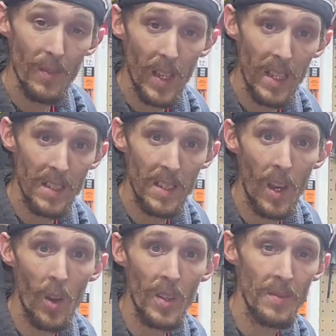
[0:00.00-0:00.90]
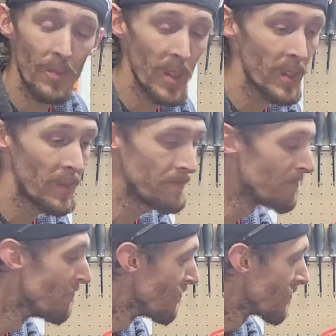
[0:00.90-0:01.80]
I get to talking real
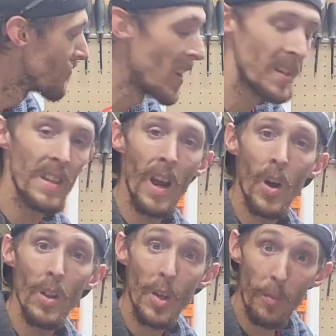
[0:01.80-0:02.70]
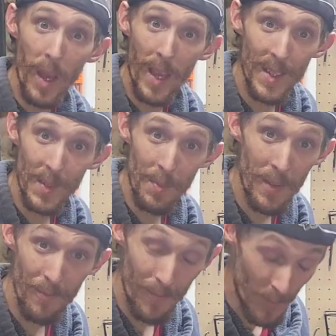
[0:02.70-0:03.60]
funny, y'all look past me
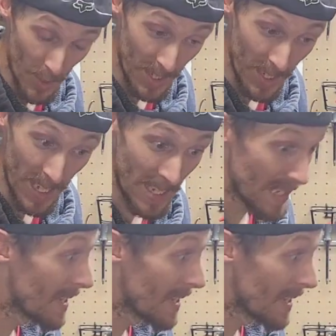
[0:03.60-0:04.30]
for today